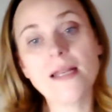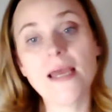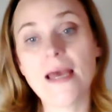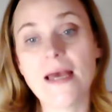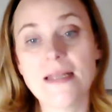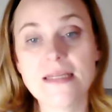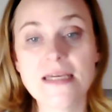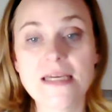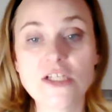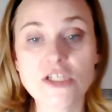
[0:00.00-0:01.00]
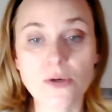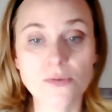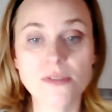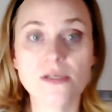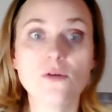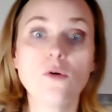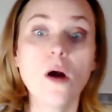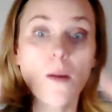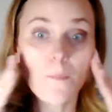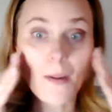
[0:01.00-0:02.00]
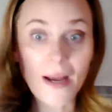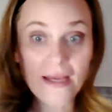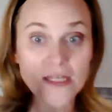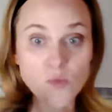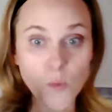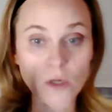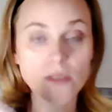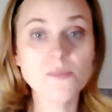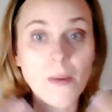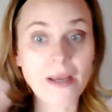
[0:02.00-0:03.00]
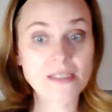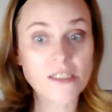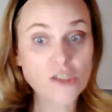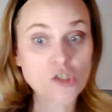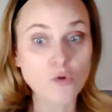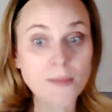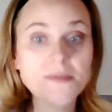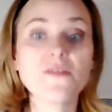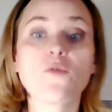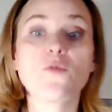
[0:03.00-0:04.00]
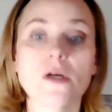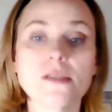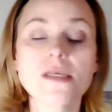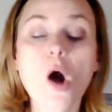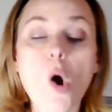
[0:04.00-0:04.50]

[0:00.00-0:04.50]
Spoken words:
and he shows you by his words, by his descriptive words,